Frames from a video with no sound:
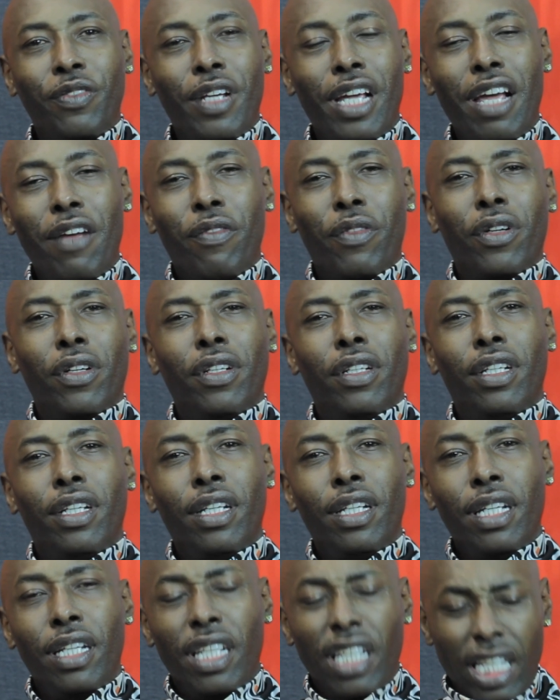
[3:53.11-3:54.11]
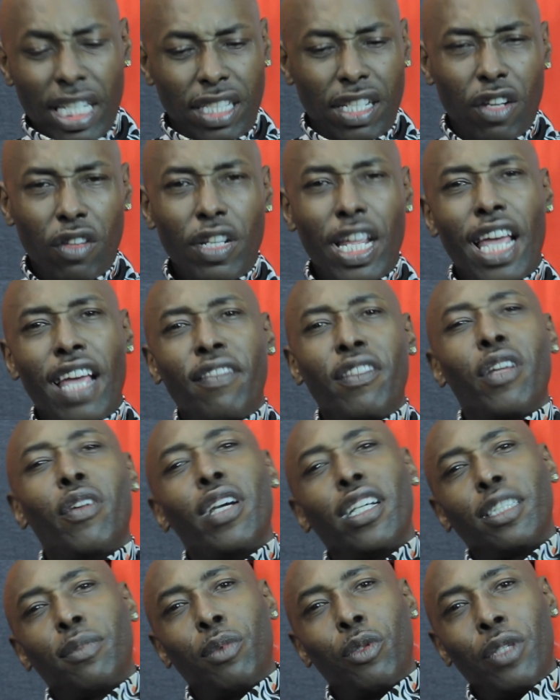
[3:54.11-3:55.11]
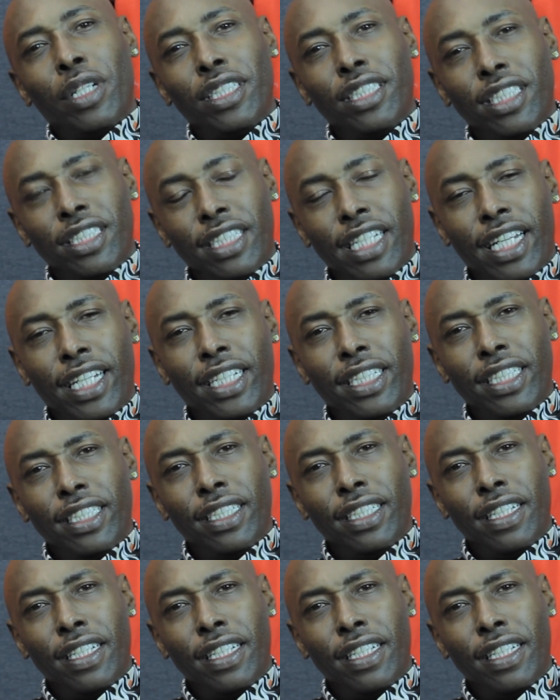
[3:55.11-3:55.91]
forever? It don't have no expiration date.